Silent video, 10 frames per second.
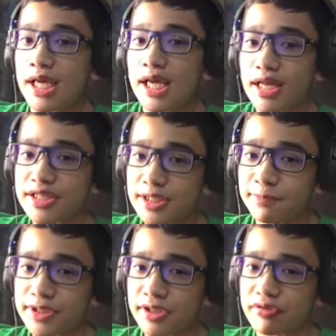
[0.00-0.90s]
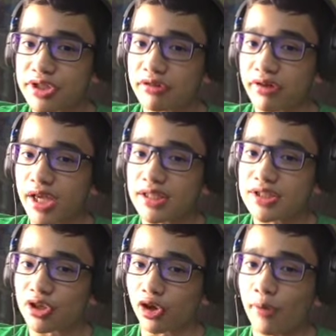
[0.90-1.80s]
SCP-008 is
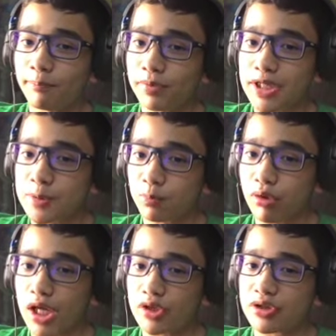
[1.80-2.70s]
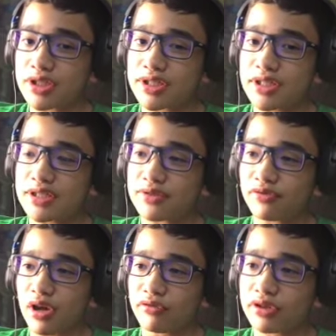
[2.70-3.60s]
a complex prion disease
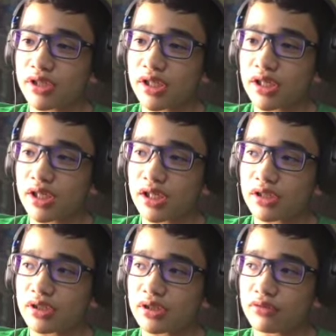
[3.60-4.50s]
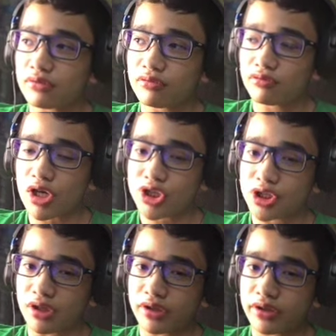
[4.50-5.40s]
found in
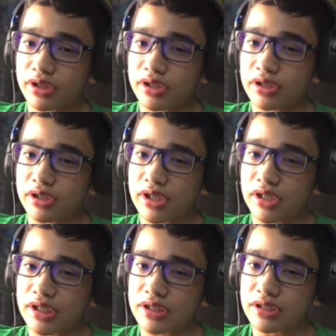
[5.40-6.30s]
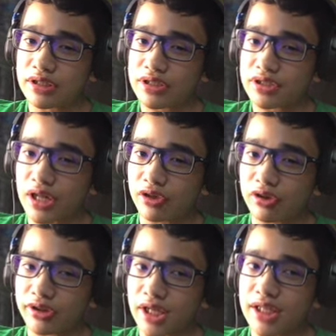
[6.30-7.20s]
Russia, and it is like
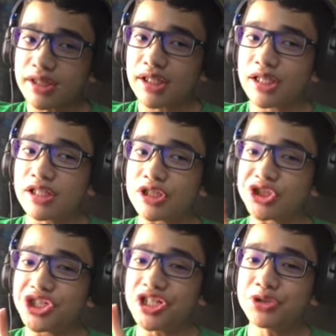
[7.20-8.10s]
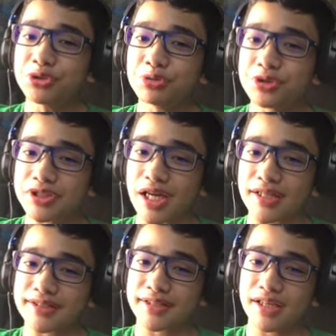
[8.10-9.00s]
contained in a G2
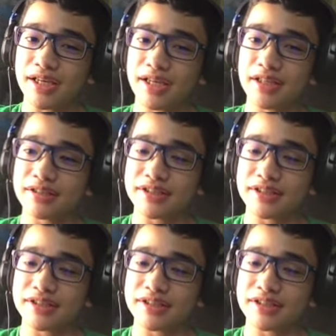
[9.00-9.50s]
site in